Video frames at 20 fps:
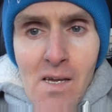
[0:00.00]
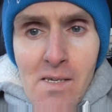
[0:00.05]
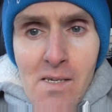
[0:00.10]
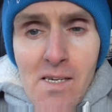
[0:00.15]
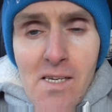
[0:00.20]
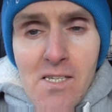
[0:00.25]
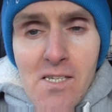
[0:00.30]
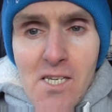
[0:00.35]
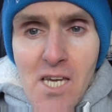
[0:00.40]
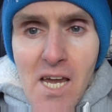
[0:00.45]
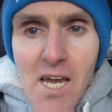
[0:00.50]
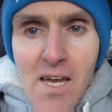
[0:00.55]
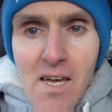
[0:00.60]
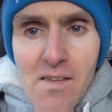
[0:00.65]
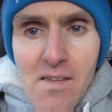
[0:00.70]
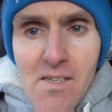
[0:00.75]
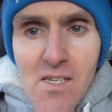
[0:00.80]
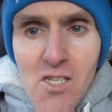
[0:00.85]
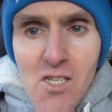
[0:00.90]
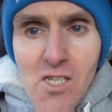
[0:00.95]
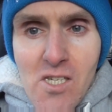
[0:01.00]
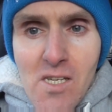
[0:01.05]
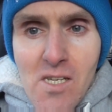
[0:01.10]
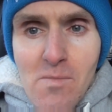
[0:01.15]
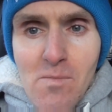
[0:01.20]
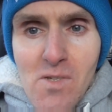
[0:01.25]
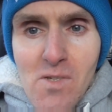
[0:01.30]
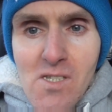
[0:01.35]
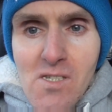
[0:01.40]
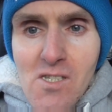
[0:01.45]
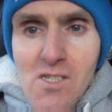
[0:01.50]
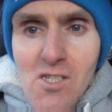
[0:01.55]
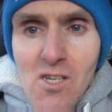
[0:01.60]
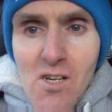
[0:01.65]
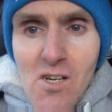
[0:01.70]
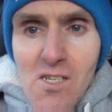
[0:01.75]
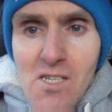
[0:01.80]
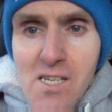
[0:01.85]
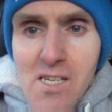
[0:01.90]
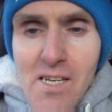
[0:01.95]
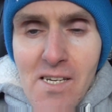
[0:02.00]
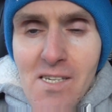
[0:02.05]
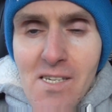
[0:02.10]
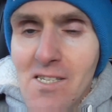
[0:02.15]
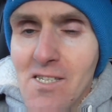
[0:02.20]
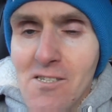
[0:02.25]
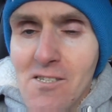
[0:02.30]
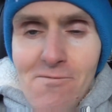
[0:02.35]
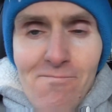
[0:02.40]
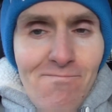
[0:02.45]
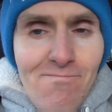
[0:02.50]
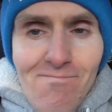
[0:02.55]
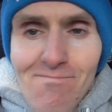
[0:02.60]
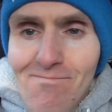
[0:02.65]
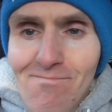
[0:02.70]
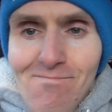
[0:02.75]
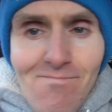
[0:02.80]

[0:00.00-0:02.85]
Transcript: you heard the screams and such likes, and